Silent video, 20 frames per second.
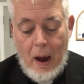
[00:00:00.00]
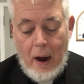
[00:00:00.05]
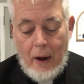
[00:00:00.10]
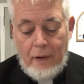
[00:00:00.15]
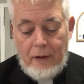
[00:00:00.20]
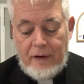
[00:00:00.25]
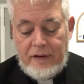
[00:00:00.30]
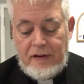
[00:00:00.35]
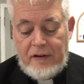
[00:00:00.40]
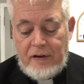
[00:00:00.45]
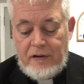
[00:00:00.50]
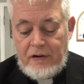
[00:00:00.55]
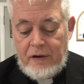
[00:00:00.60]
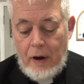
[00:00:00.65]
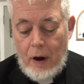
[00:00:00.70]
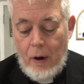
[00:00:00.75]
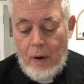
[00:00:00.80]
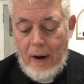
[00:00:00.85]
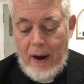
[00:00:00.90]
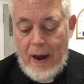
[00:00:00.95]
The
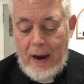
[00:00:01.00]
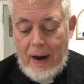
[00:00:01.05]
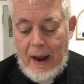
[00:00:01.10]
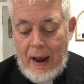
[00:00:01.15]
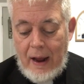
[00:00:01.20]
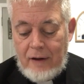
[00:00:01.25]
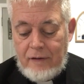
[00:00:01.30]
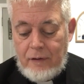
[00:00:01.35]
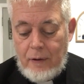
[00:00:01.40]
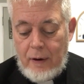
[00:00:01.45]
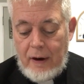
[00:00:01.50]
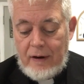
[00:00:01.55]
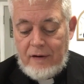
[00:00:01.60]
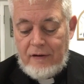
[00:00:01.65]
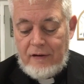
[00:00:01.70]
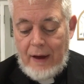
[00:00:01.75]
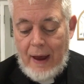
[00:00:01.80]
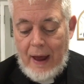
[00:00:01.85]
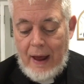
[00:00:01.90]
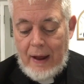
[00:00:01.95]
centurion answered and
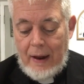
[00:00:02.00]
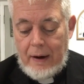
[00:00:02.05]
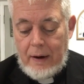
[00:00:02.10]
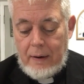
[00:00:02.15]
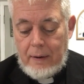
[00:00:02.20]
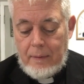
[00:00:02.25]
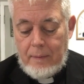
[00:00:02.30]
said,